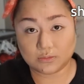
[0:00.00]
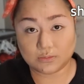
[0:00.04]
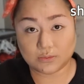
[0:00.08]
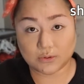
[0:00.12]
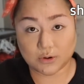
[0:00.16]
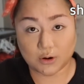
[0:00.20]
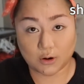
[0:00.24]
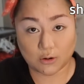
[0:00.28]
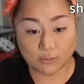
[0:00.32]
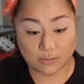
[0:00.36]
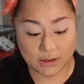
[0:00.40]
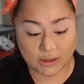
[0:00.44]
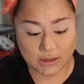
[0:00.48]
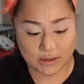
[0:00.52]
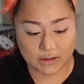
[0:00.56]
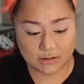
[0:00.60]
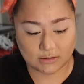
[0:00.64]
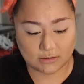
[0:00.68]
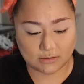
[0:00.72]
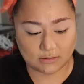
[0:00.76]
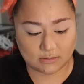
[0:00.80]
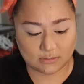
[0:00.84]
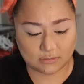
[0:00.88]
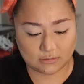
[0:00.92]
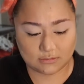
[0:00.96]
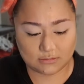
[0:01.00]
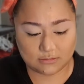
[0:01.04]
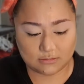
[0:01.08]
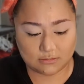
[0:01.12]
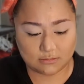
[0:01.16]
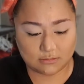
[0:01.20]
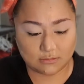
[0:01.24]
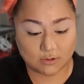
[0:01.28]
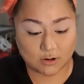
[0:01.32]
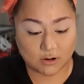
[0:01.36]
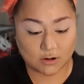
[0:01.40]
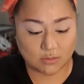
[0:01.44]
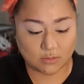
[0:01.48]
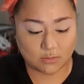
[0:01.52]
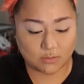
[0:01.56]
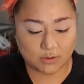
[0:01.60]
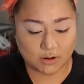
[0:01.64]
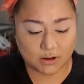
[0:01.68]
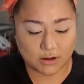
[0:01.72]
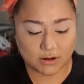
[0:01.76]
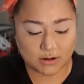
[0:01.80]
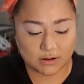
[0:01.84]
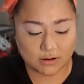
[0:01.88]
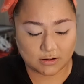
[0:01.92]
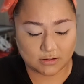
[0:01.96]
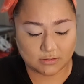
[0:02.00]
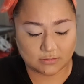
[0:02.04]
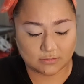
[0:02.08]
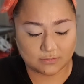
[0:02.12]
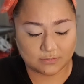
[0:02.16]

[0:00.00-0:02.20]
pomade, brow butter.